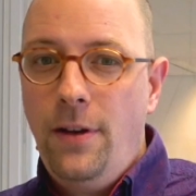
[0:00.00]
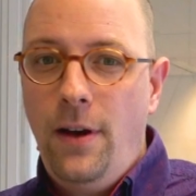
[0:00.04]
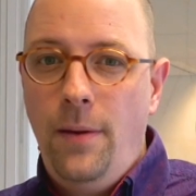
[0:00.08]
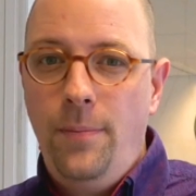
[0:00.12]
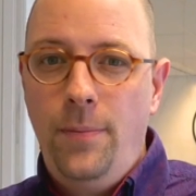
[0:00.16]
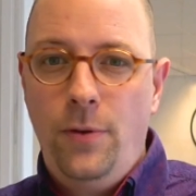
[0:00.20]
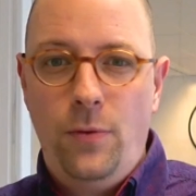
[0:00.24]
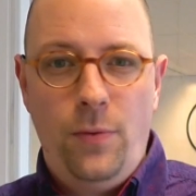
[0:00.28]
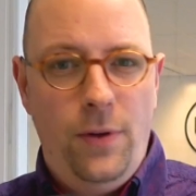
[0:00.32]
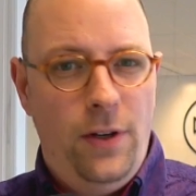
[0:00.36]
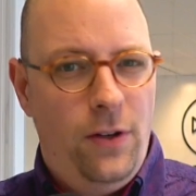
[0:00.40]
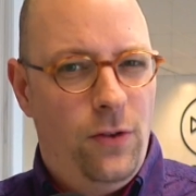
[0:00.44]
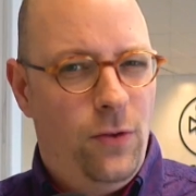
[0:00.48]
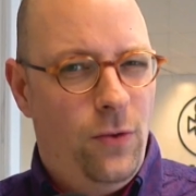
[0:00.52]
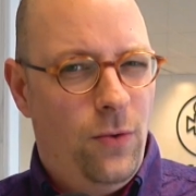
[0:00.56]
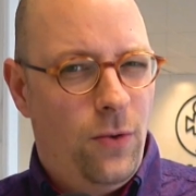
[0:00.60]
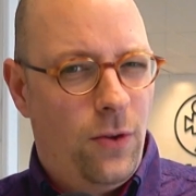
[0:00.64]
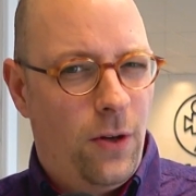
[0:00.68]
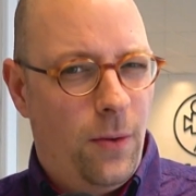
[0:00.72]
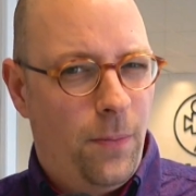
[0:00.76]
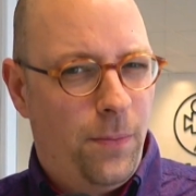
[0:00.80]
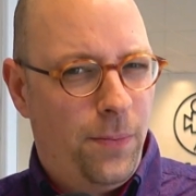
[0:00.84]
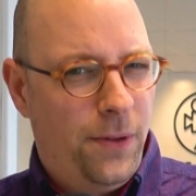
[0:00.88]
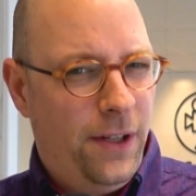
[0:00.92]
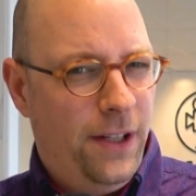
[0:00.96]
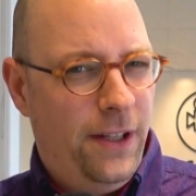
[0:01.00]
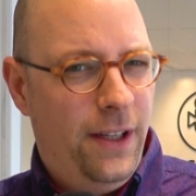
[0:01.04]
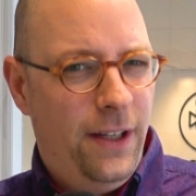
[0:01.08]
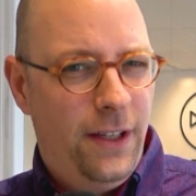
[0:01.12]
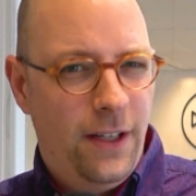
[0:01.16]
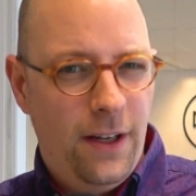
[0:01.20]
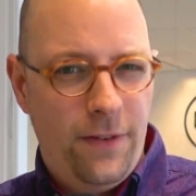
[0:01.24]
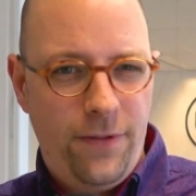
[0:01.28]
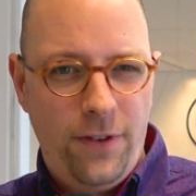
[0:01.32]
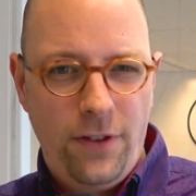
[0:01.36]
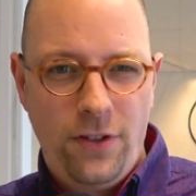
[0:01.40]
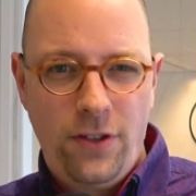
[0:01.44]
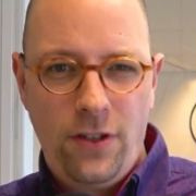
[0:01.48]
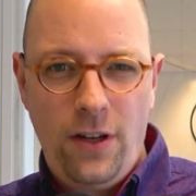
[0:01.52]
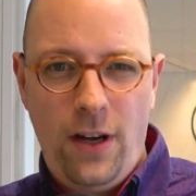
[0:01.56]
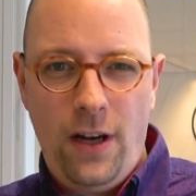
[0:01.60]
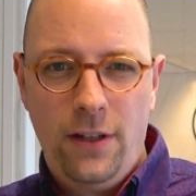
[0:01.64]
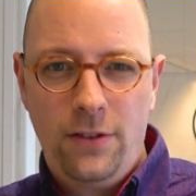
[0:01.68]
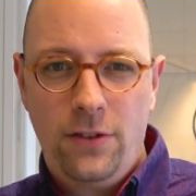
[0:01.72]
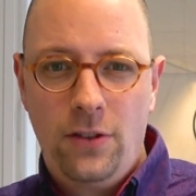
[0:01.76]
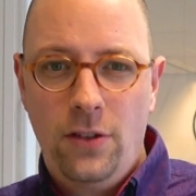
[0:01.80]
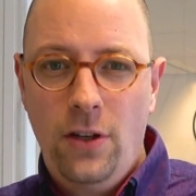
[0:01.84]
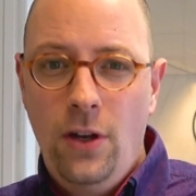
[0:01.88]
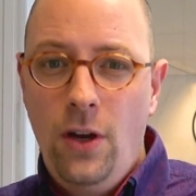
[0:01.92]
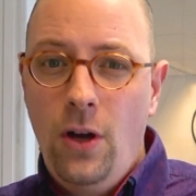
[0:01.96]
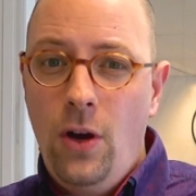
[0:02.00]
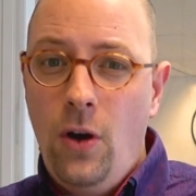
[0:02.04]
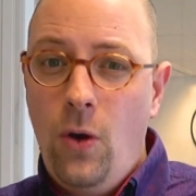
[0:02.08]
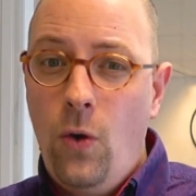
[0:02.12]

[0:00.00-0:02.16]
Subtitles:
done between two completely different shots,